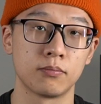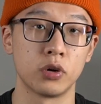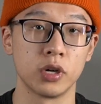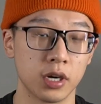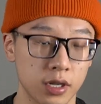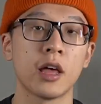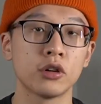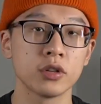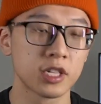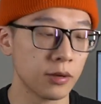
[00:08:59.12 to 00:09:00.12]
pretty good.
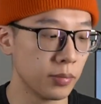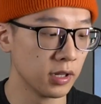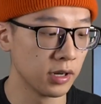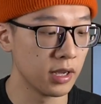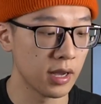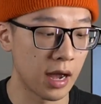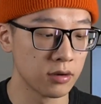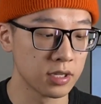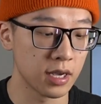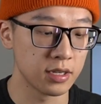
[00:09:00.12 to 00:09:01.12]
Lateral stability, I
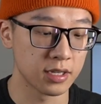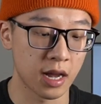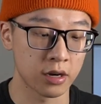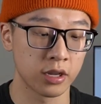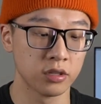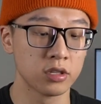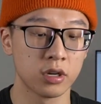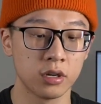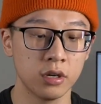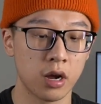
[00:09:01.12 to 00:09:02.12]
would say, is not a
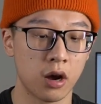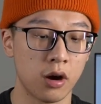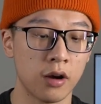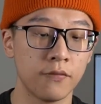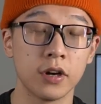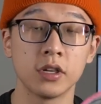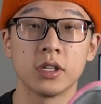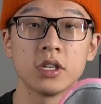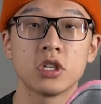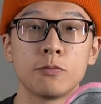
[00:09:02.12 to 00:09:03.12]
concern. However,
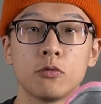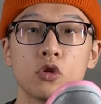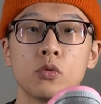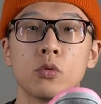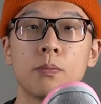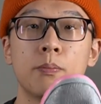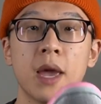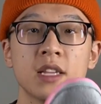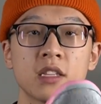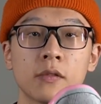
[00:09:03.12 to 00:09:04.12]
this
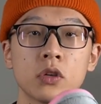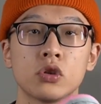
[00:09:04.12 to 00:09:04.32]
base of the